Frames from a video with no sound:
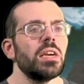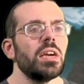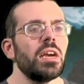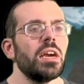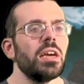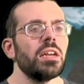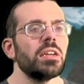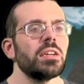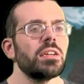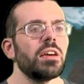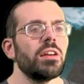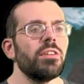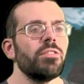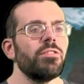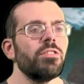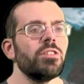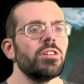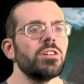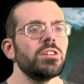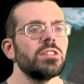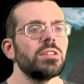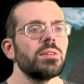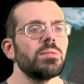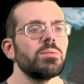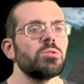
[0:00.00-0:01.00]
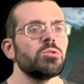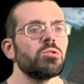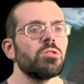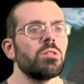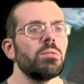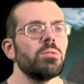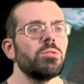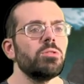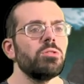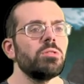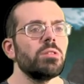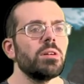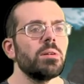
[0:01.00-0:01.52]
and converts
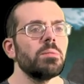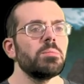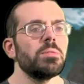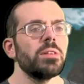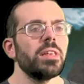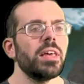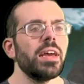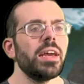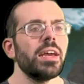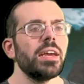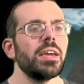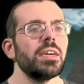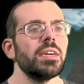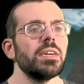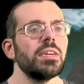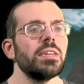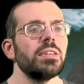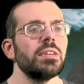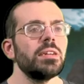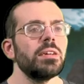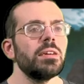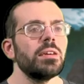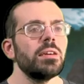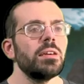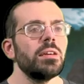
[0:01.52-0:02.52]
Absorb to a blade.